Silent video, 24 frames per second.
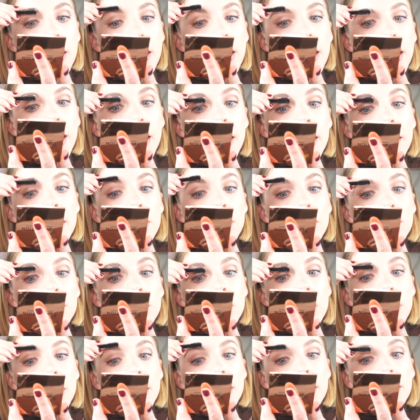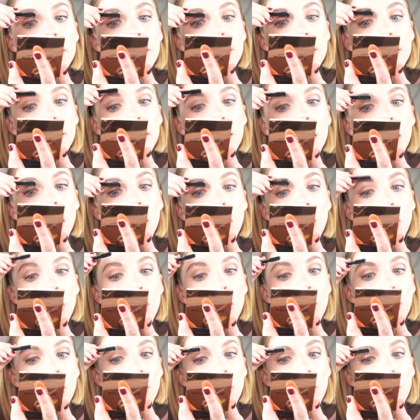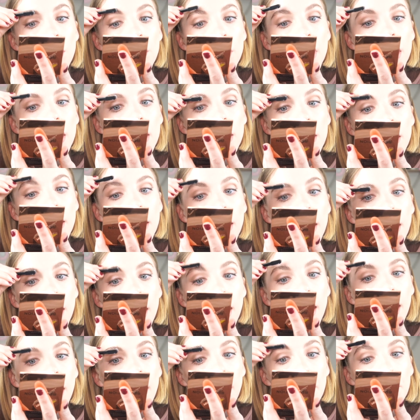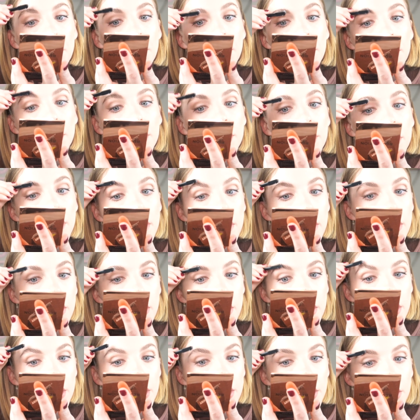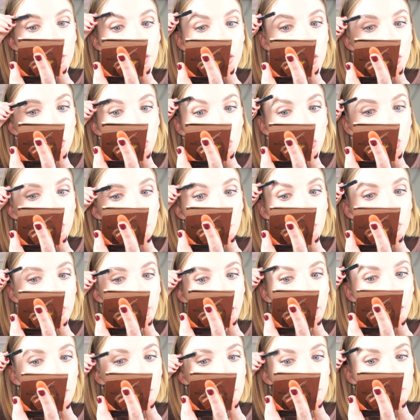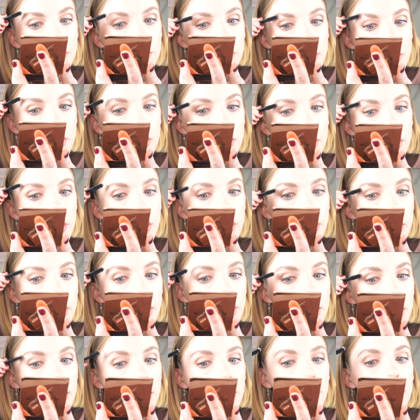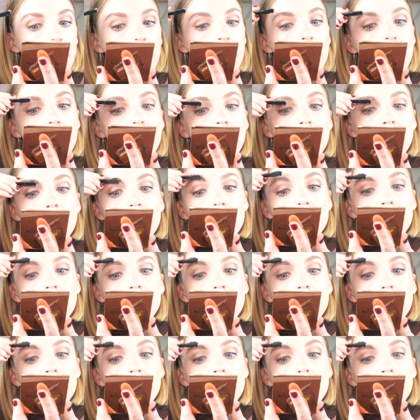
And you just comb up your brows, and you'll